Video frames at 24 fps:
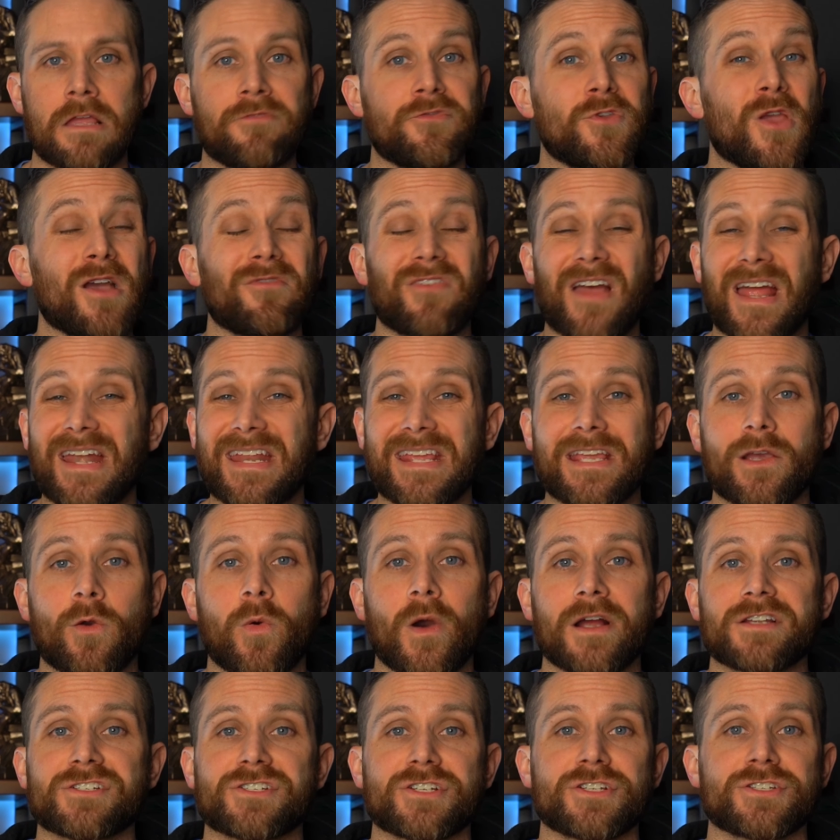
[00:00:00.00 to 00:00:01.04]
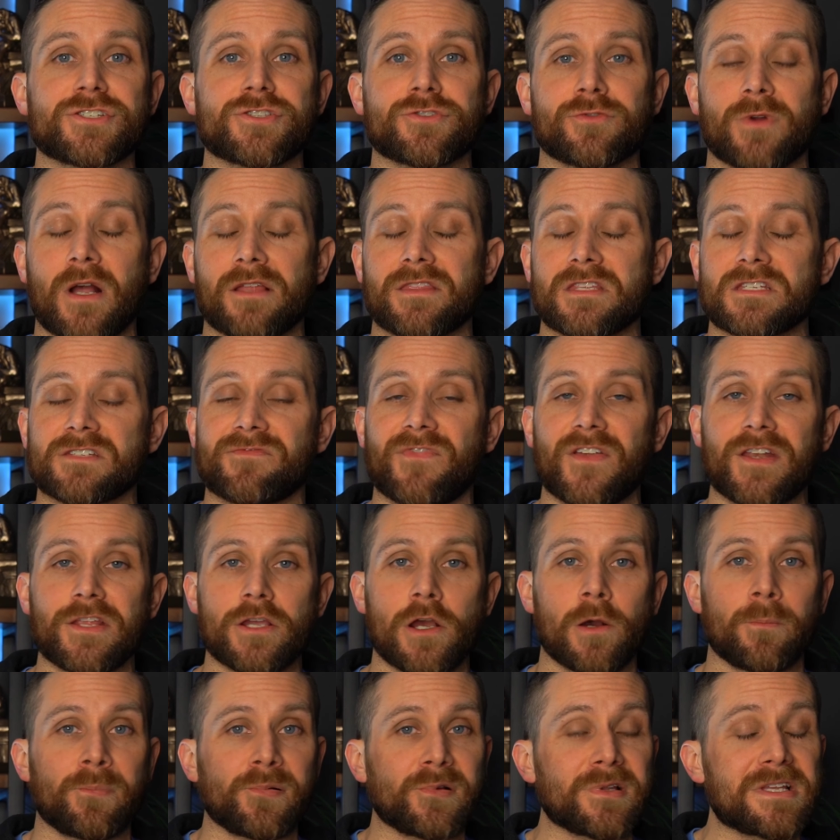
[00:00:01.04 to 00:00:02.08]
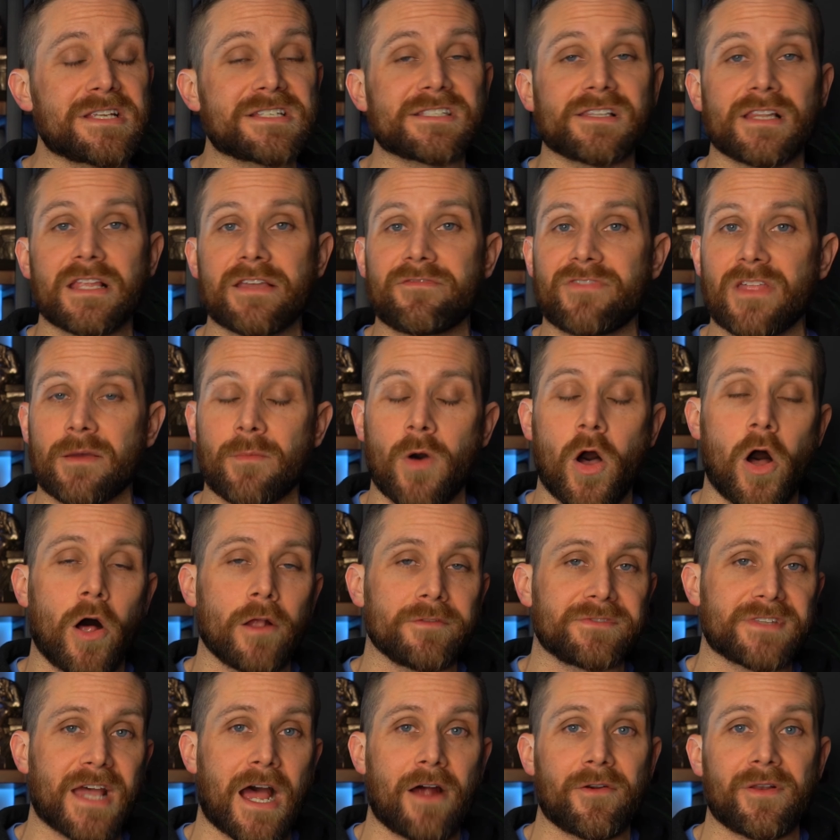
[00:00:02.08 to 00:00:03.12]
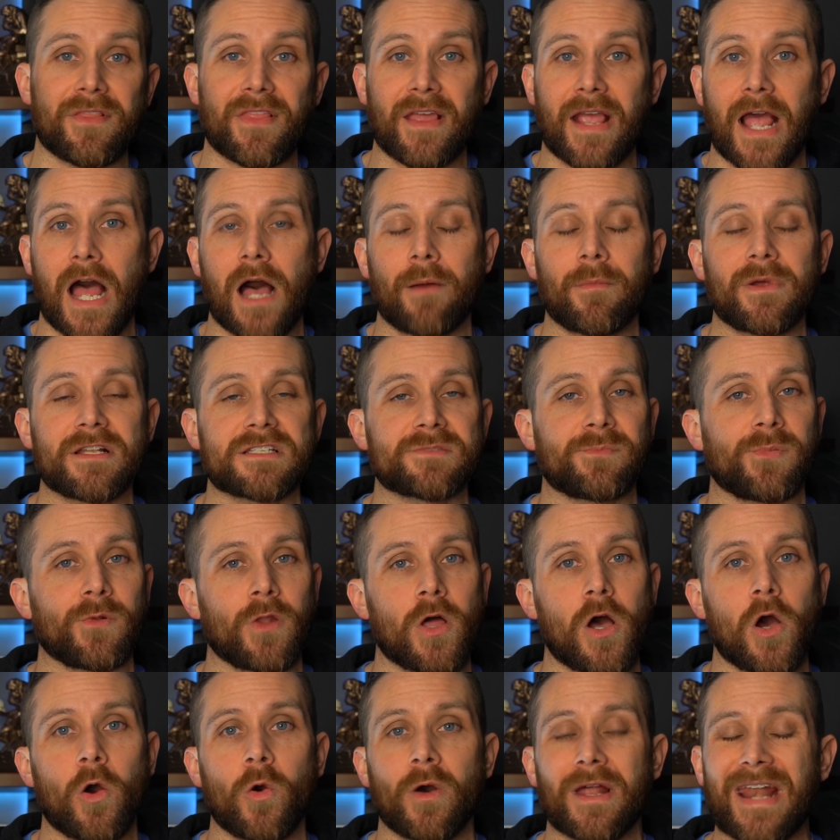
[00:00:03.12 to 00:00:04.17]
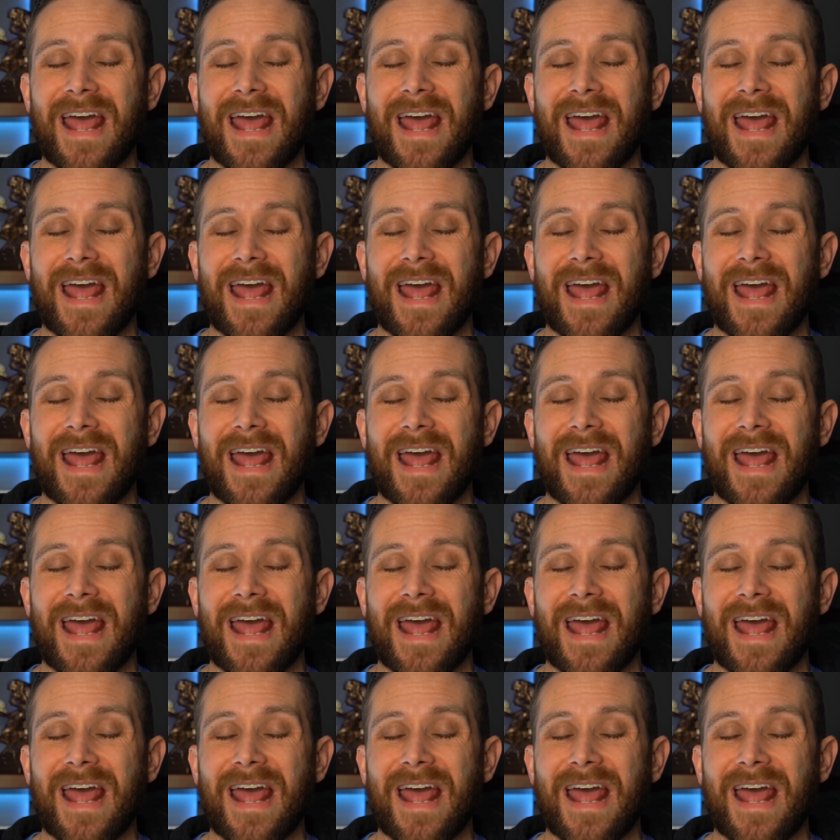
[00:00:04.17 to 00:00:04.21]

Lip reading: If you have any questions throughout this video, please leave them all down in the comments below,